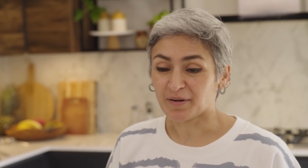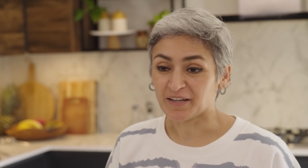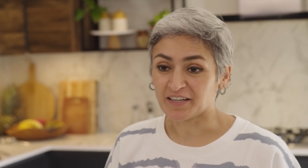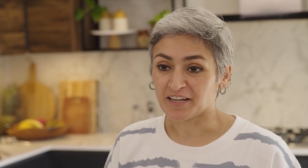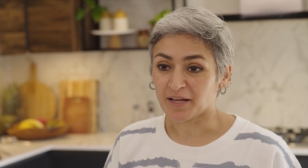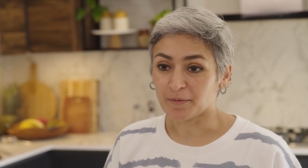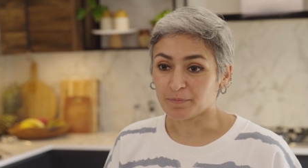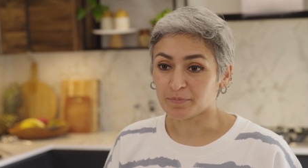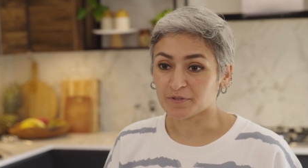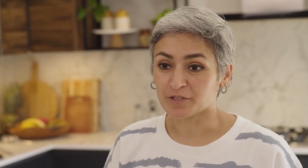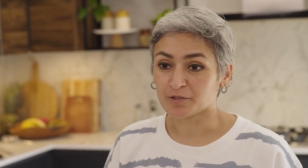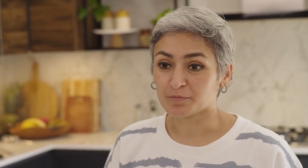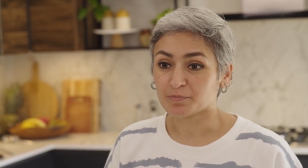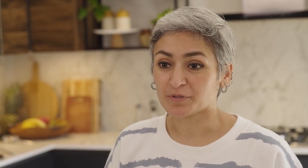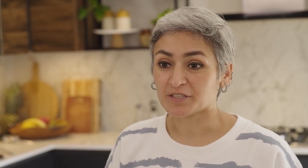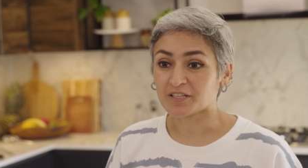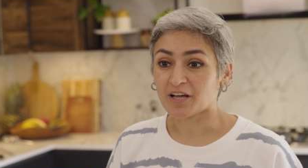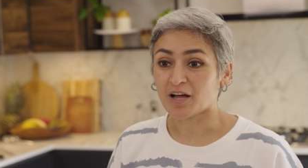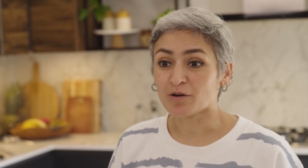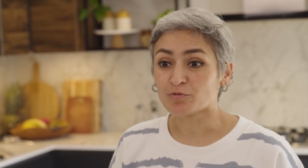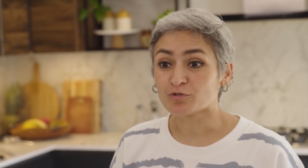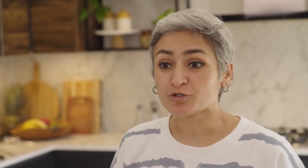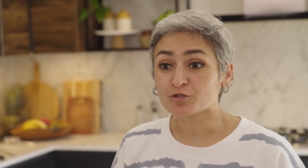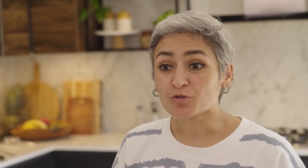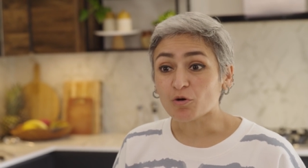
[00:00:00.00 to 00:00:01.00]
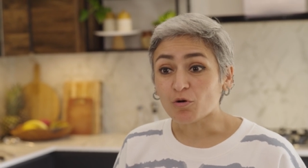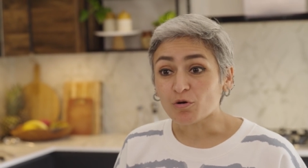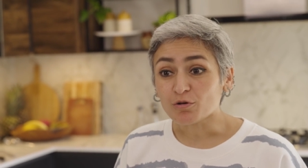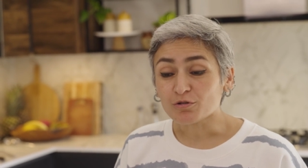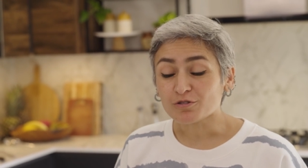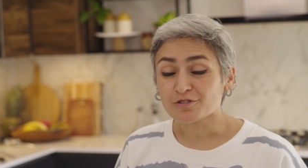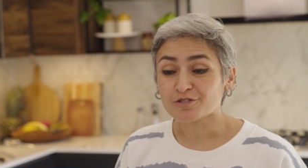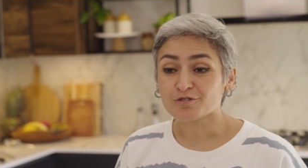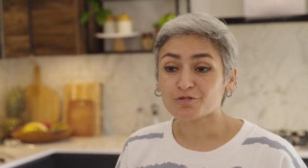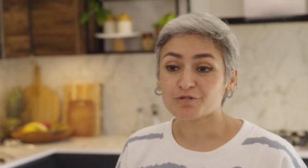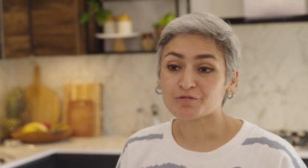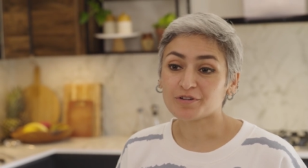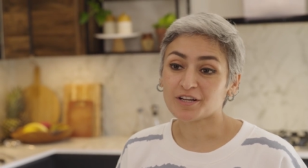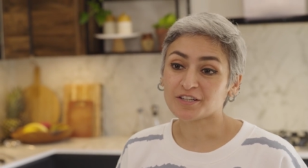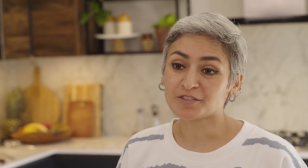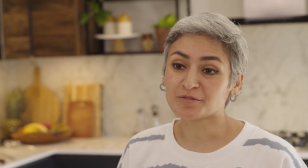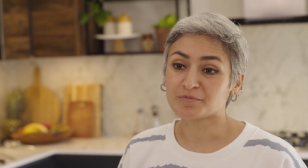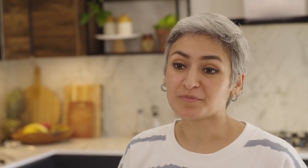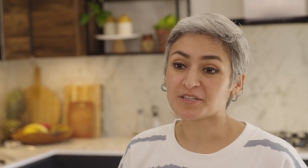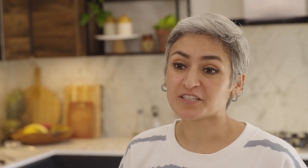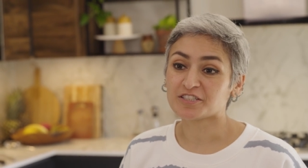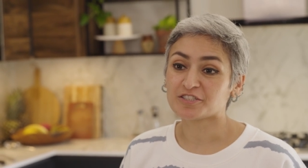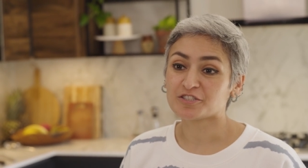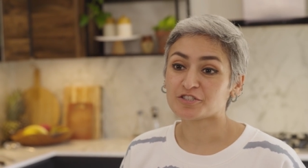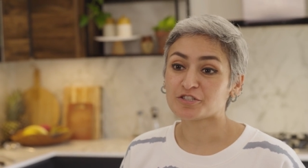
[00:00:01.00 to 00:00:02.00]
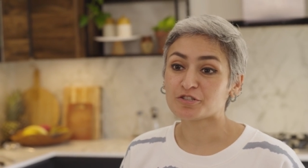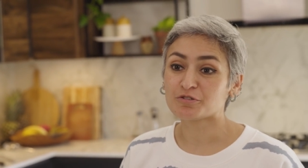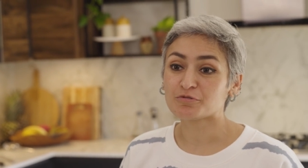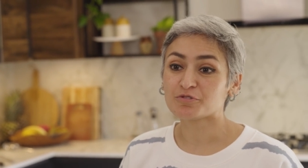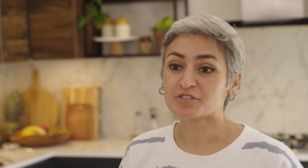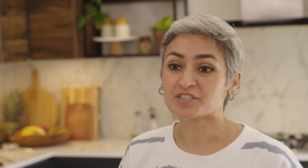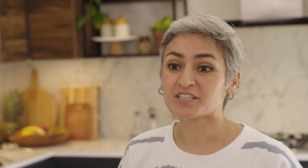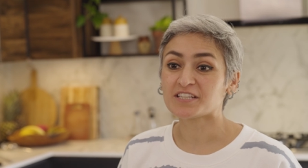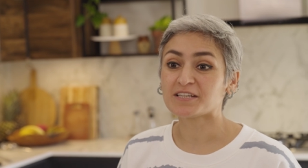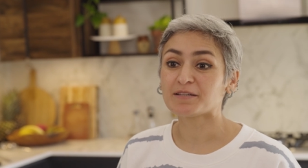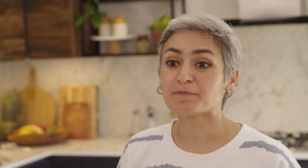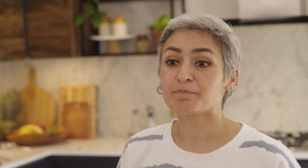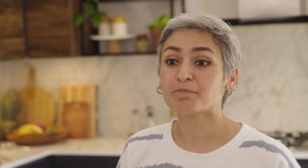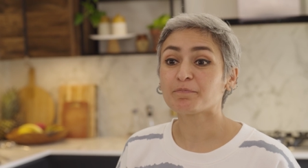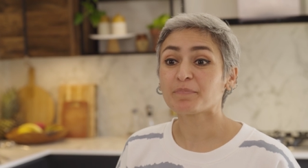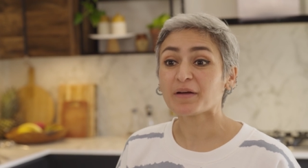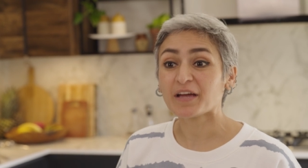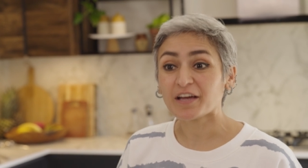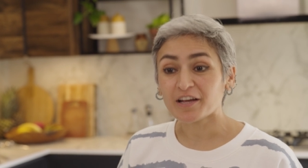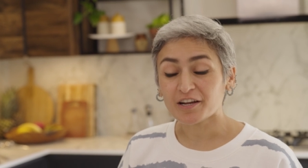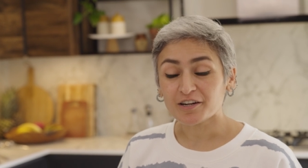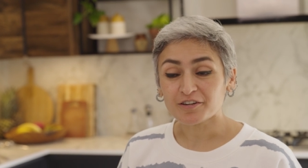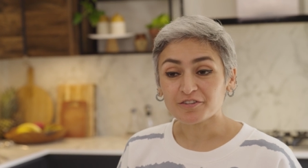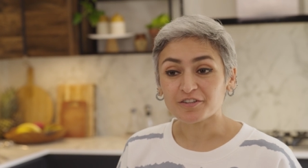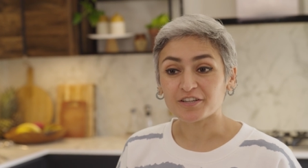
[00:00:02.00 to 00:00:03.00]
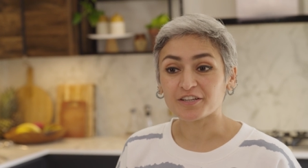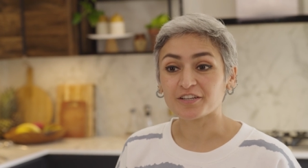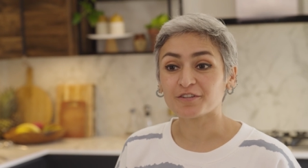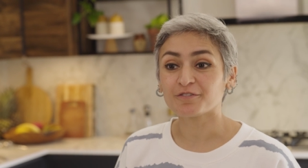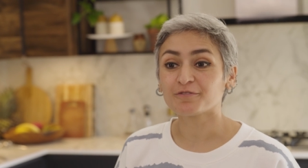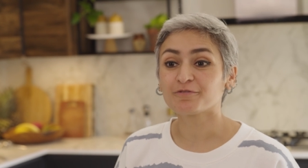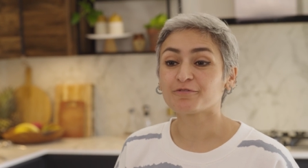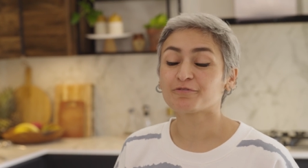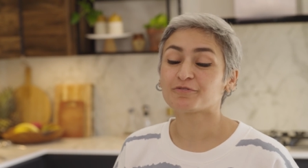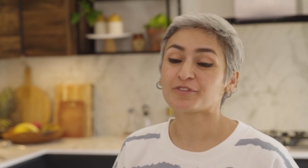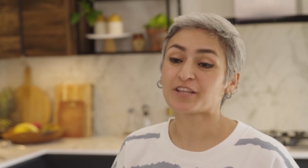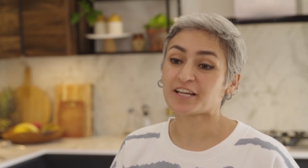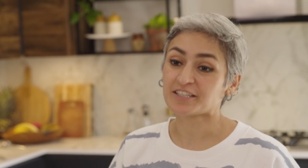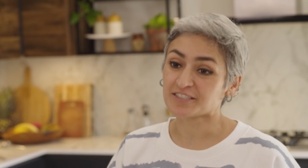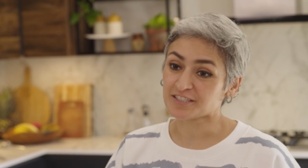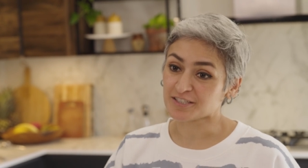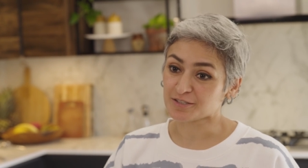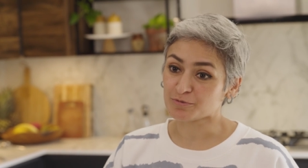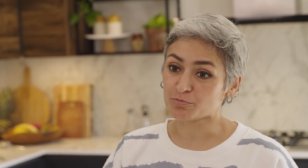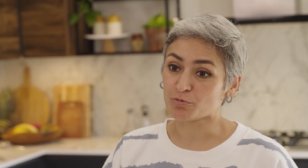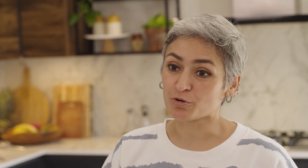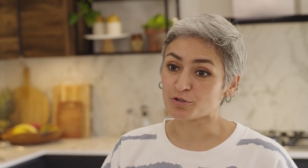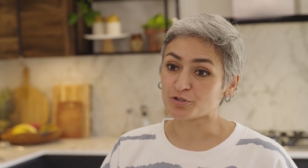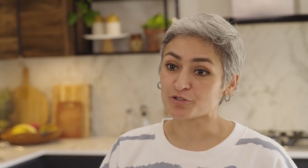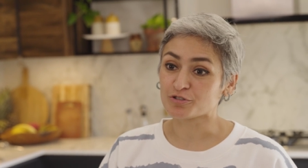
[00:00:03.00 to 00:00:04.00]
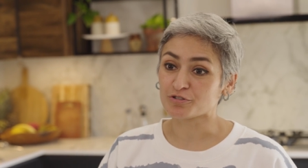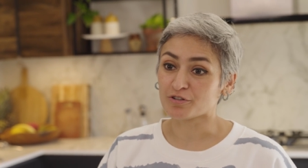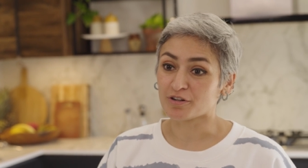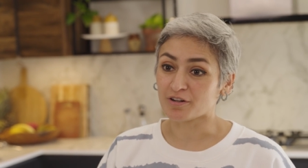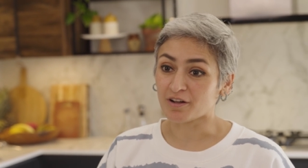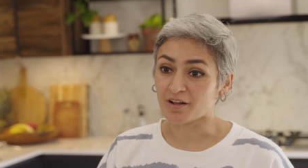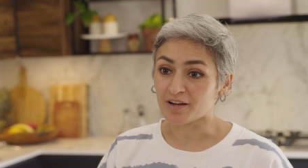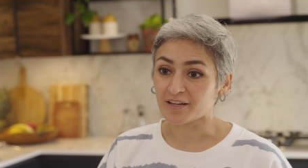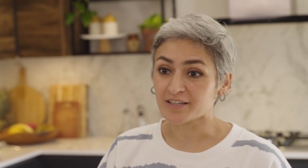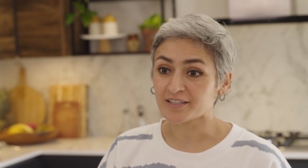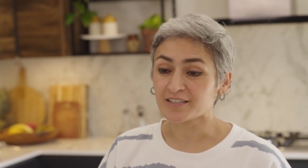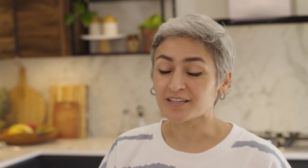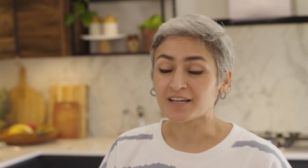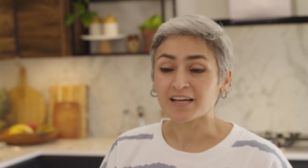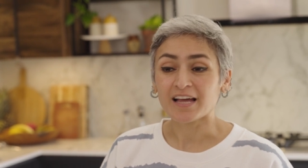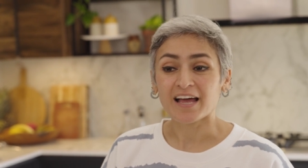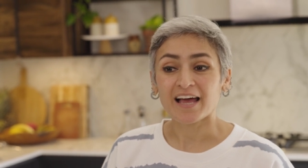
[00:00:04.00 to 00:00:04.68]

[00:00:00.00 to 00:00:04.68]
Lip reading: pineapple, but I would also recommend using pear if that is what you like.